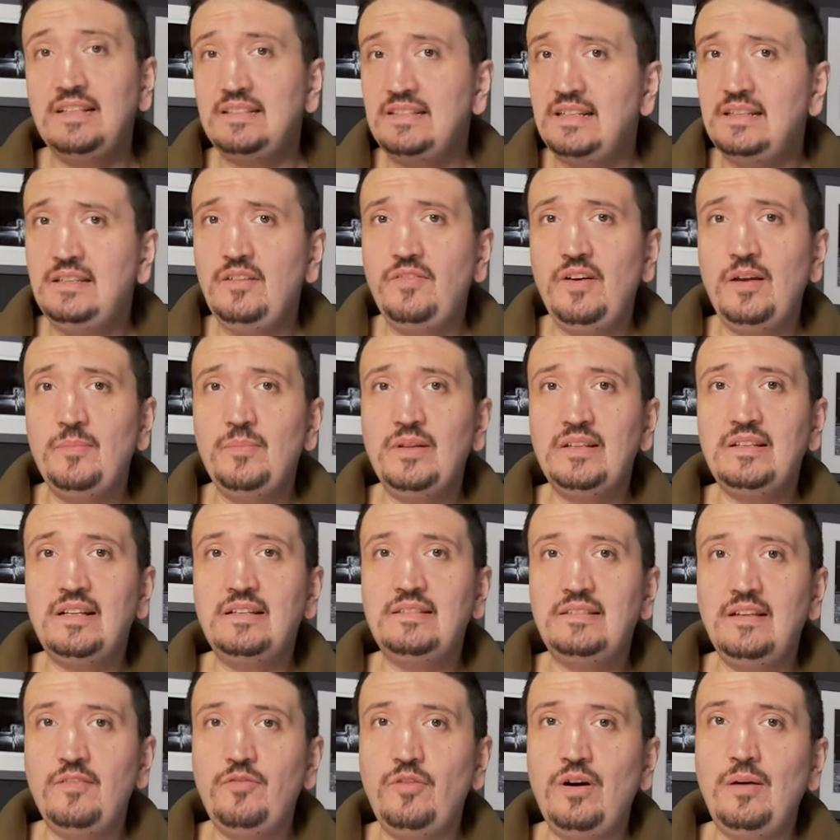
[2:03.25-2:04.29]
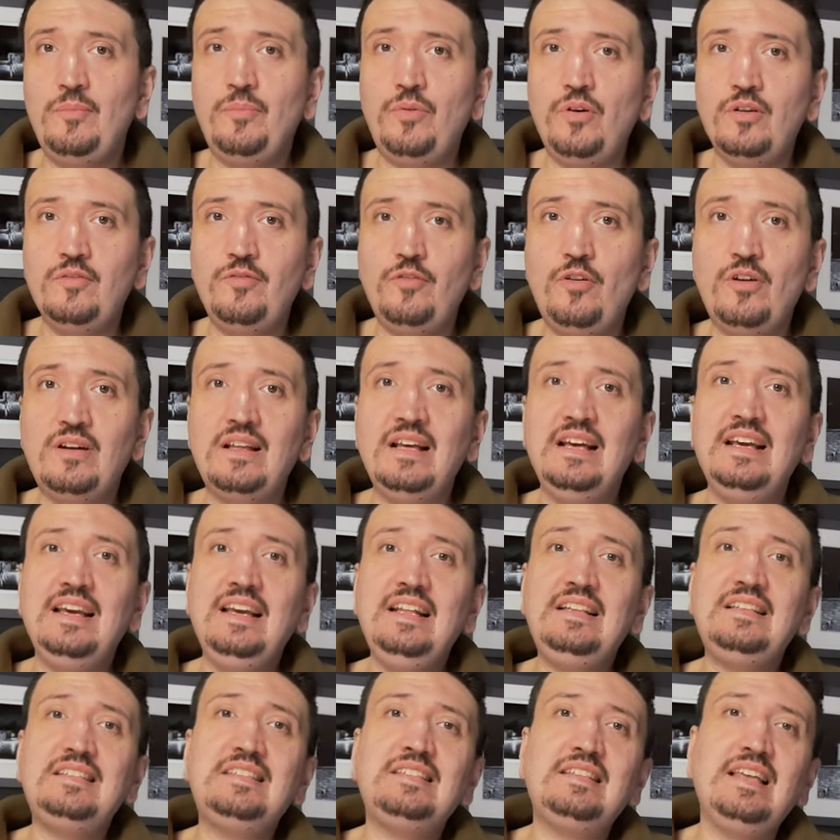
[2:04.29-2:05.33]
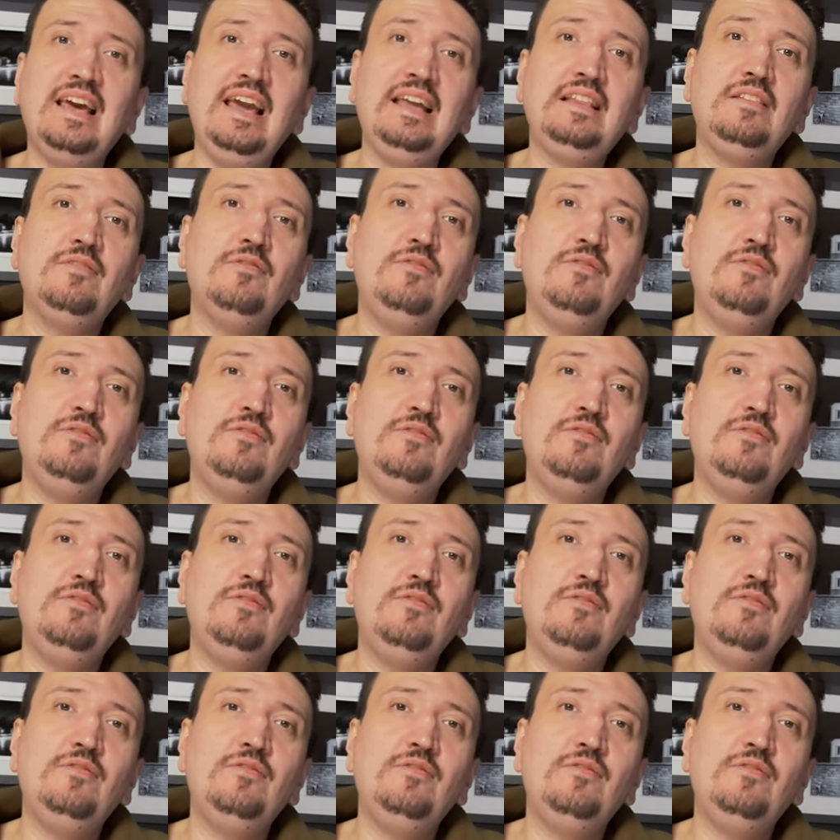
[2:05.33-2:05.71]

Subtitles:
the 35mm f1.4, it stayed